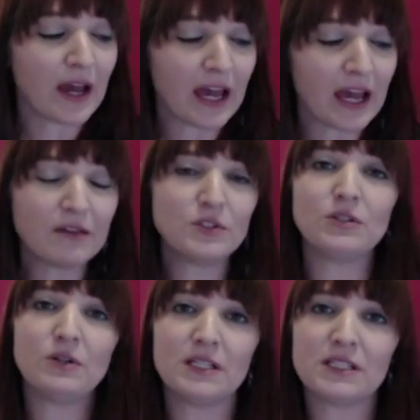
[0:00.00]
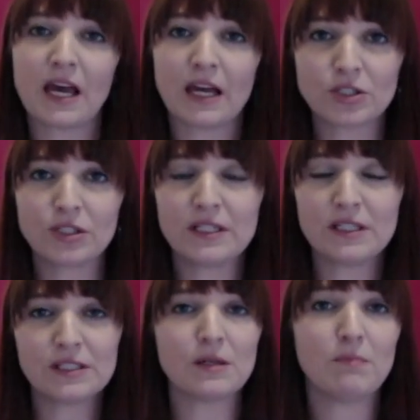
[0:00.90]
have students actually
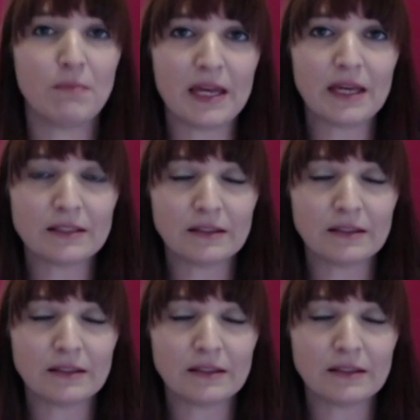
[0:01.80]
submit